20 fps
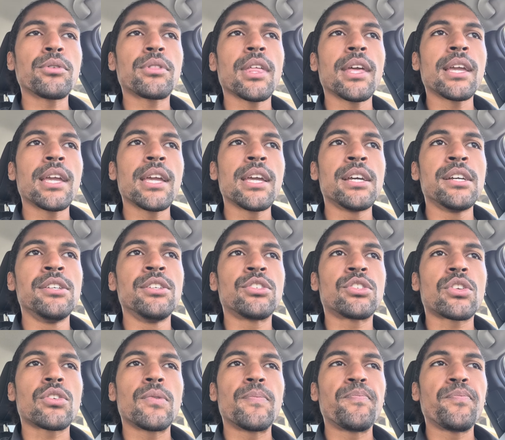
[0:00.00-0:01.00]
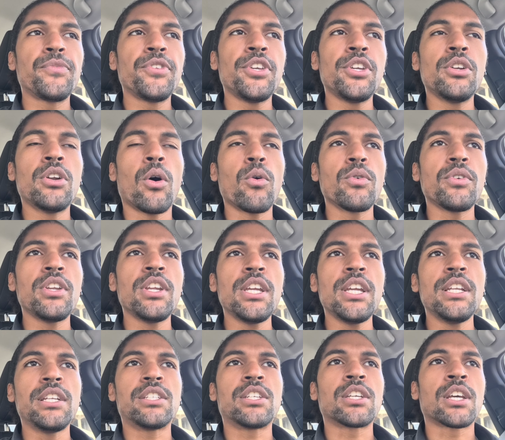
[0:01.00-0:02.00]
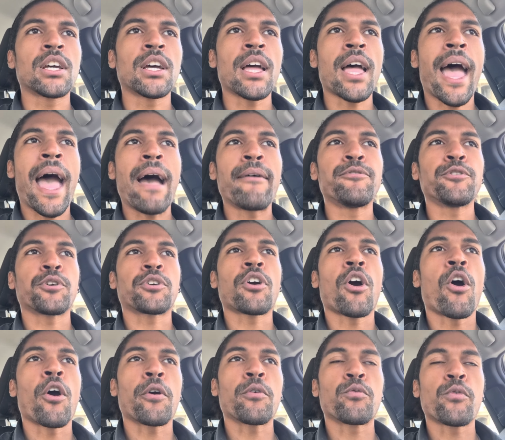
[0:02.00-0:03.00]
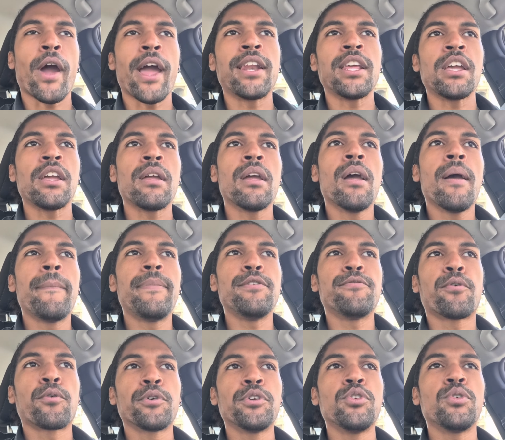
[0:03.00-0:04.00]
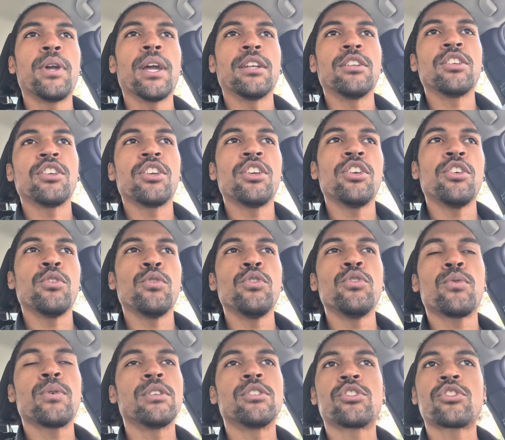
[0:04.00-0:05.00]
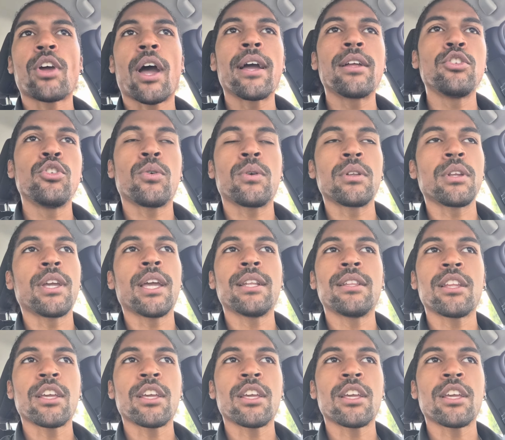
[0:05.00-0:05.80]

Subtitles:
thing is you don't need to have your cart ready before you get in queue. You can get in